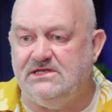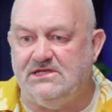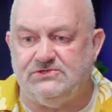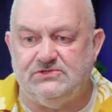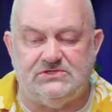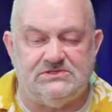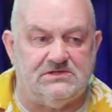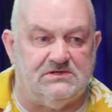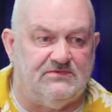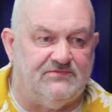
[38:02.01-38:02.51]

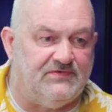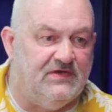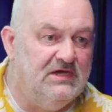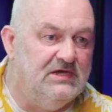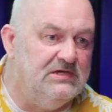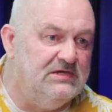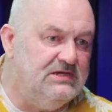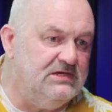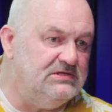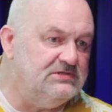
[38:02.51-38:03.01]
get
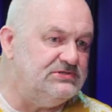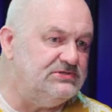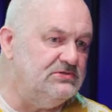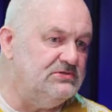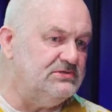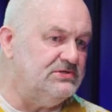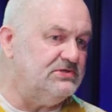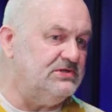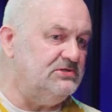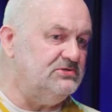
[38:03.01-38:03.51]
yourself
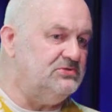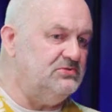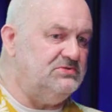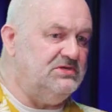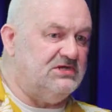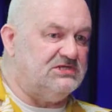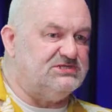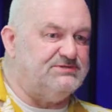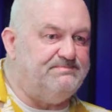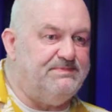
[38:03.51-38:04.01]
inserted into
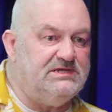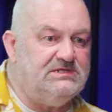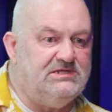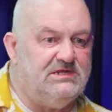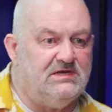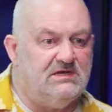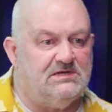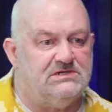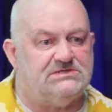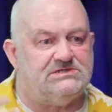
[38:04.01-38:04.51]
the
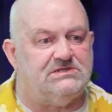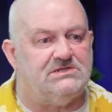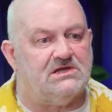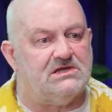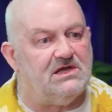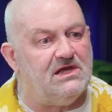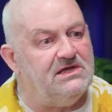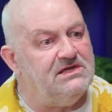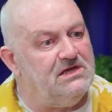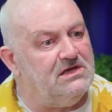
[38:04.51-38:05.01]
Expedias and the
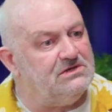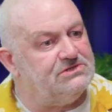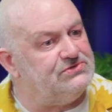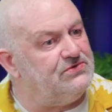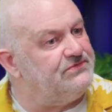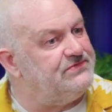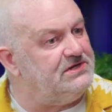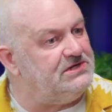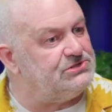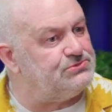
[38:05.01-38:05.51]
Kayaks
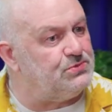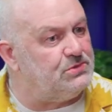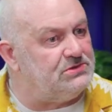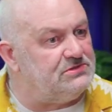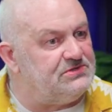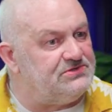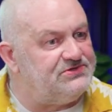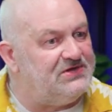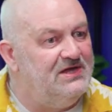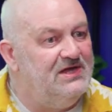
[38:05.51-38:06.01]
of this
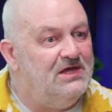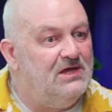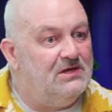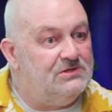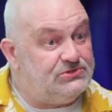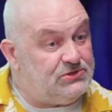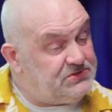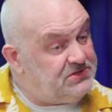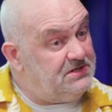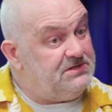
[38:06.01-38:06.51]
world,
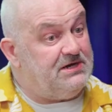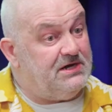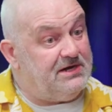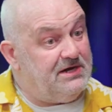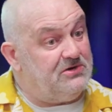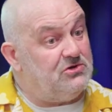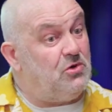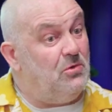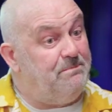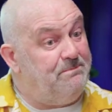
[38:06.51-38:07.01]
so that you
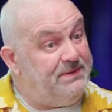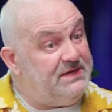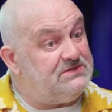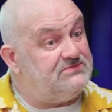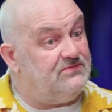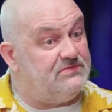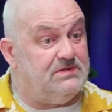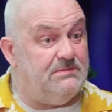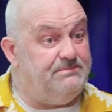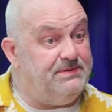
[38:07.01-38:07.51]
can
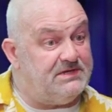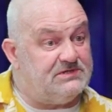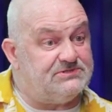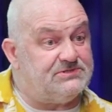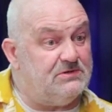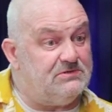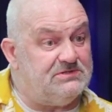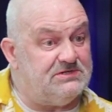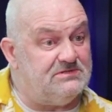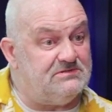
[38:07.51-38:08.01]
compete with the
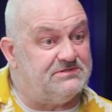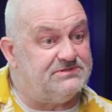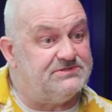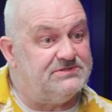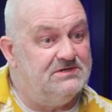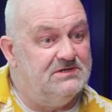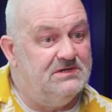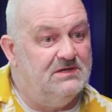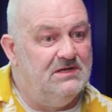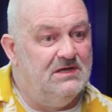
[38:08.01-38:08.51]
biggest hotels.